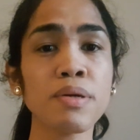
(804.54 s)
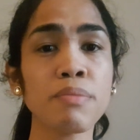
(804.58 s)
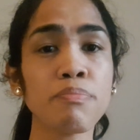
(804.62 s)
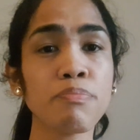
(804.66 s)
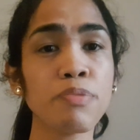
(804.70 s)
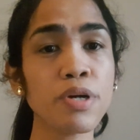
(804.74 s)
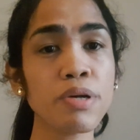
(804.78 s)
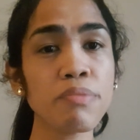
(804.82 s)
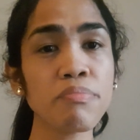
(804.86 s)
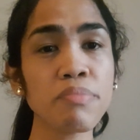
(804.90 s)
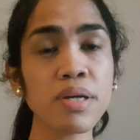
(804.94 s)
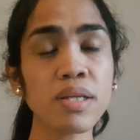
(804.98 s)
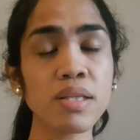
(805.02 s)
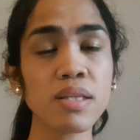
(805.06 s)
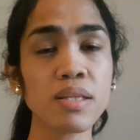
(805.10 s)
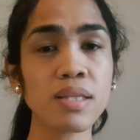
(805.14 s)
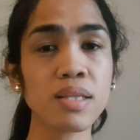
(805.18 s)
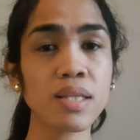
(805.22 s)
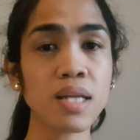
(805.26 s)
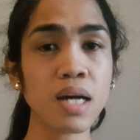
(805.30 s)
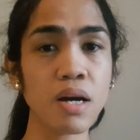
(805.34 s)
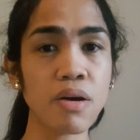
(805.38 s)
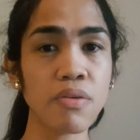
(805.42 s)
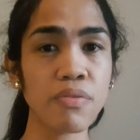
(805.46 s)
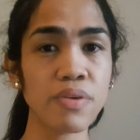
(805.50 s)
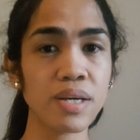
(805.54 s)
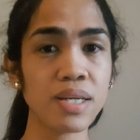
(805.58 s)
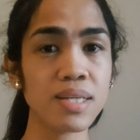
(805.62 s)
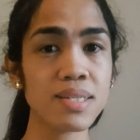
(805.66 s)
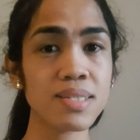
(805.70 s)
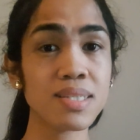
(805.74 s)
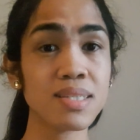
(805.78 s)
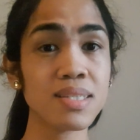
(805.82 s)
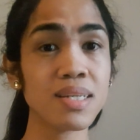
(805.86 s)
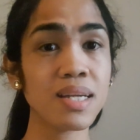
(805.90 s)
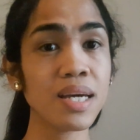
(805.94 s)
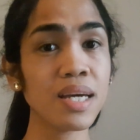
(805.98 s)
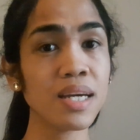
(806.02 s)
permit now is
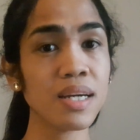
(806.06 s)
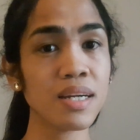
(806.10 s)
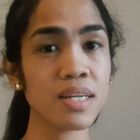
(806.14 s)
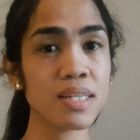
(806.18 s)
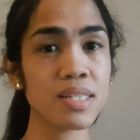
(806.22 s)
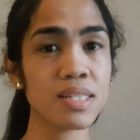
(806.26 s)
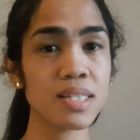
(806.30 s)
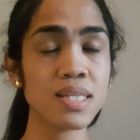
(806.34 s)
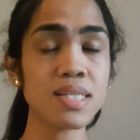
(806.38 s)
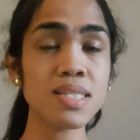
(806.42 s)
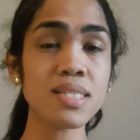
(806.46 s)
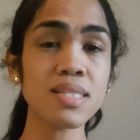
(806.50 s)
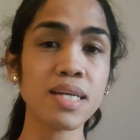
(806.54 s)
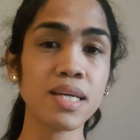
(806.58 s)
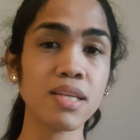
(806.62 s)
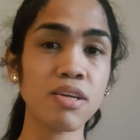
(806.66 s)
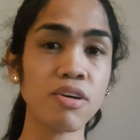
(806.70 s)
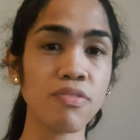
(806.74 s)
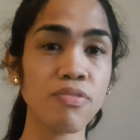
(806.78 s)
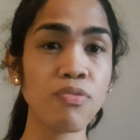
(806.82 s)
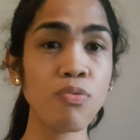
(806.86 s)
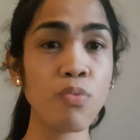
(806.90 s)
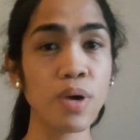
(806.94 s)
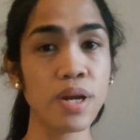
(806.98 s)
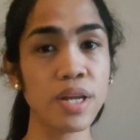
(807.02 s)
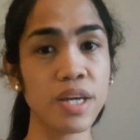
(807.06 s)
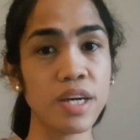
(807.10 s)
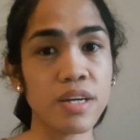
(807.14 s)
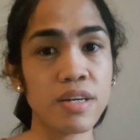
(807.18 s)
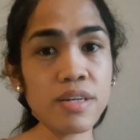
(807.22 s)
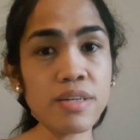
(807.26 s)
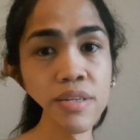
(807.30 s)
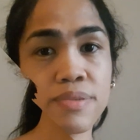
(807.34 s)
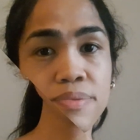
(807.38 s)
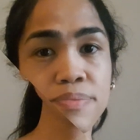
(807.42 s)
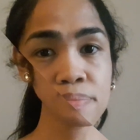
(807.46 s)
3 years instead of 1 year.